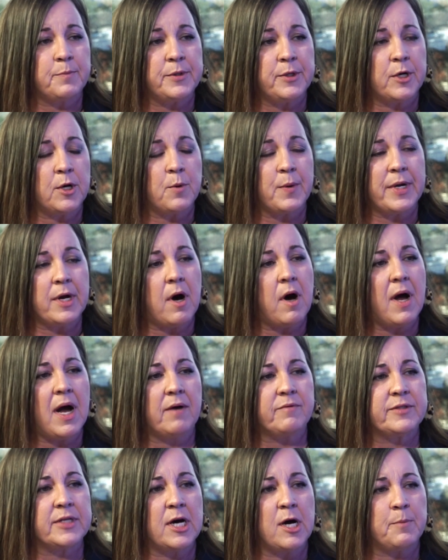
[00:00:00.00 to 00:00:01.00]
You know, we all
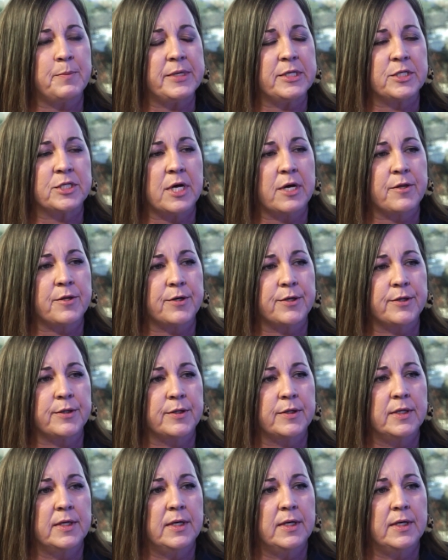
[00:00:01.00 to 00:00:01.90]
have to help each other.